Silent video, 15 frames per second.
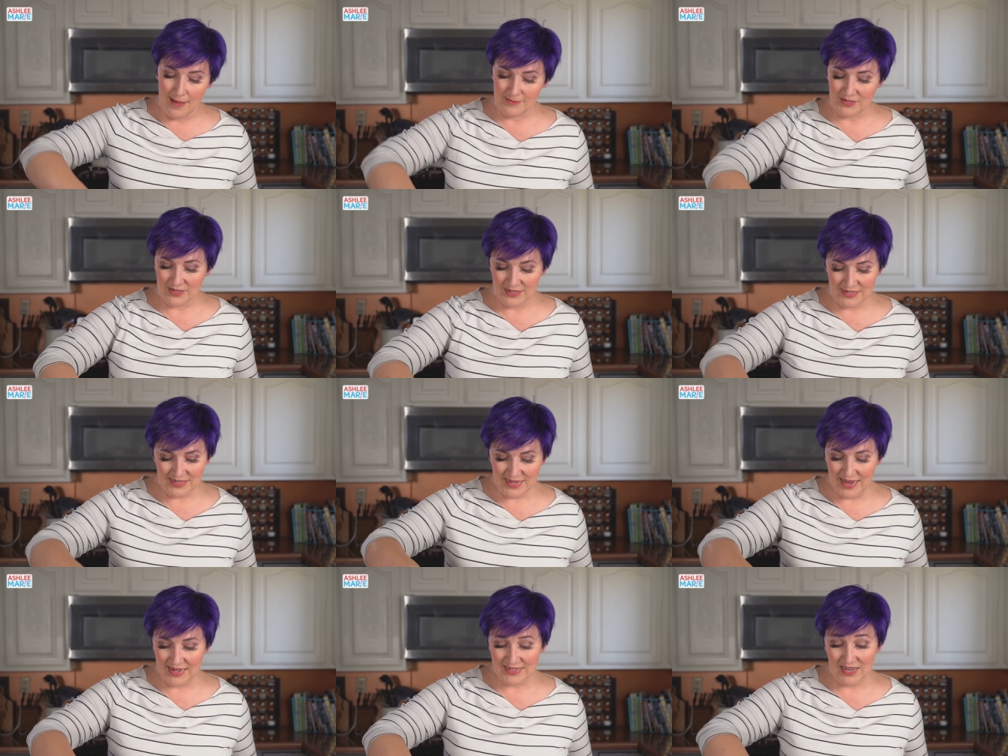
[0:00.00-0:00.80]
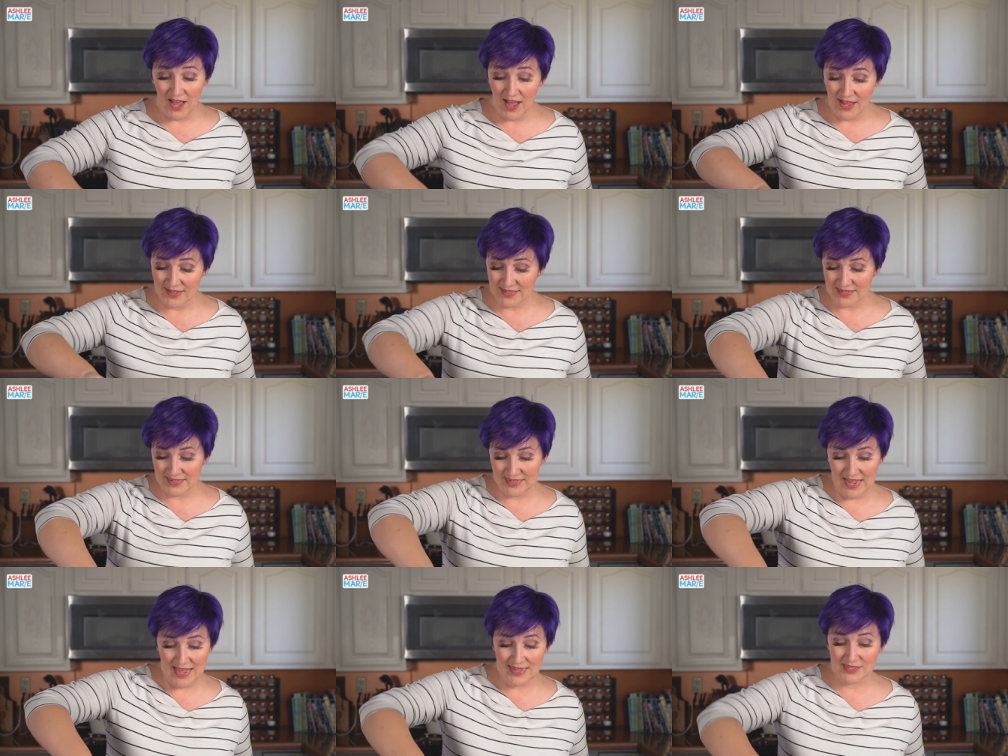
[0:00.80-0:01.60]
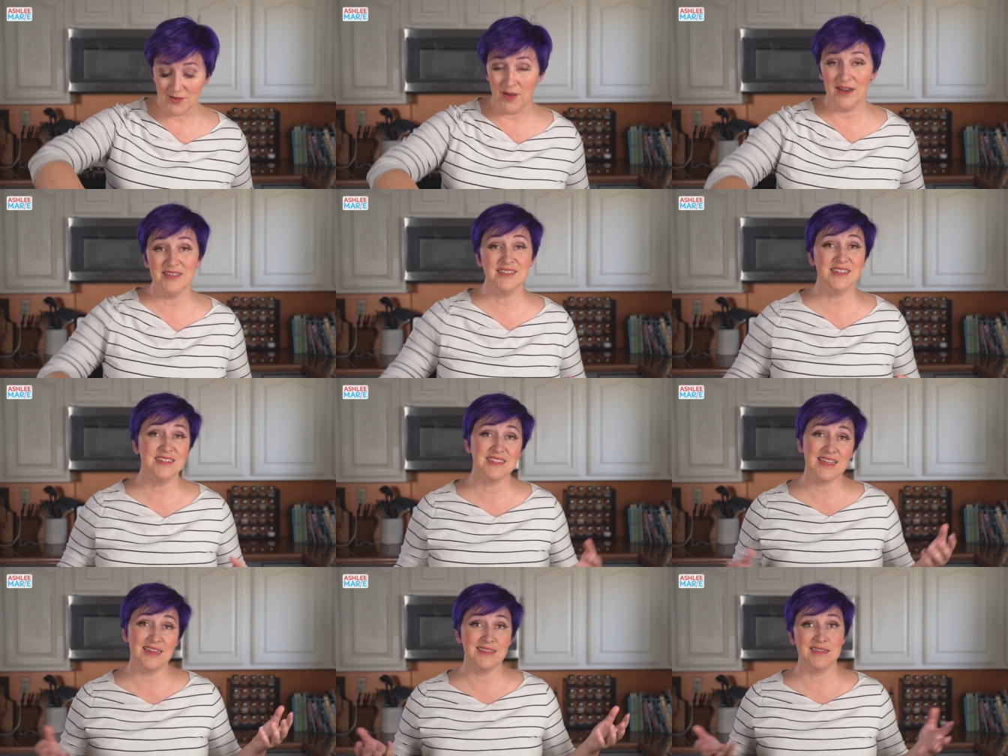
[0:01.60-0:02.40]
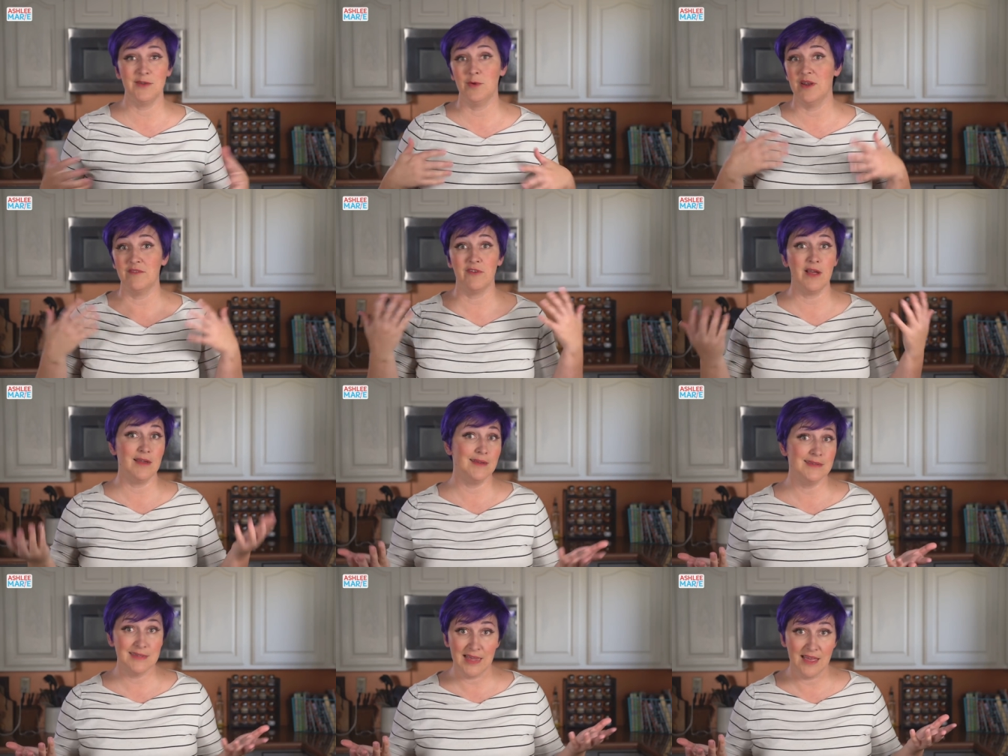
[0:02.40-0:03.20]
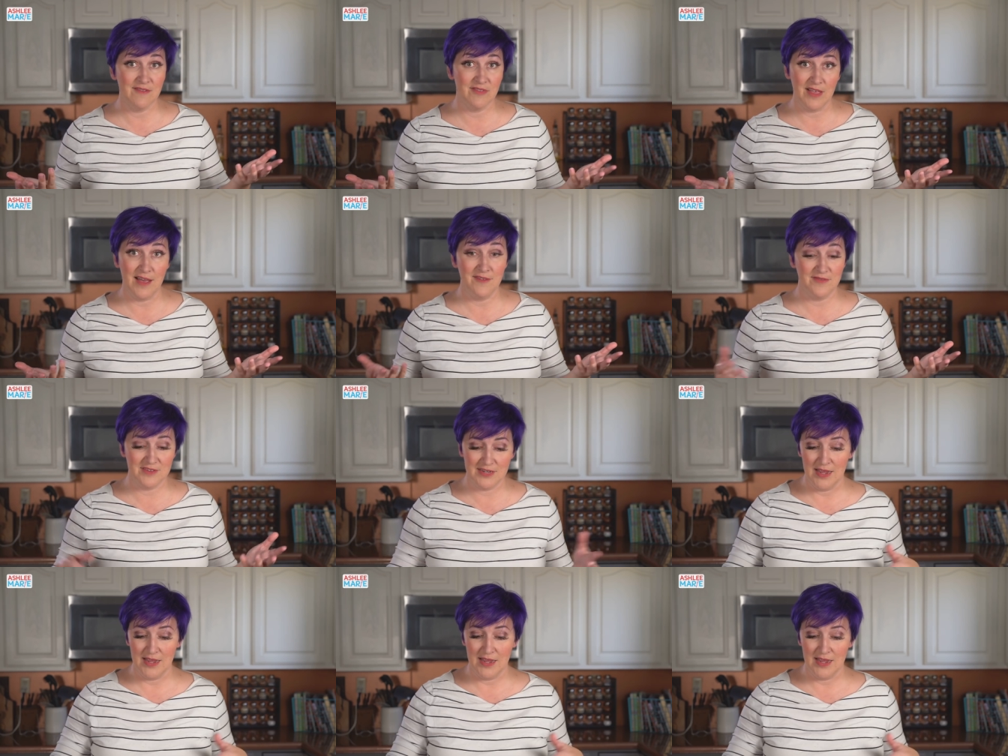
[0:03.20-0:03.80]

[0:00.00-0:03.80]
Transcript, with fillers: So you can just kind of toss and taste. So honestly, I just kind of see whatever onions I have left,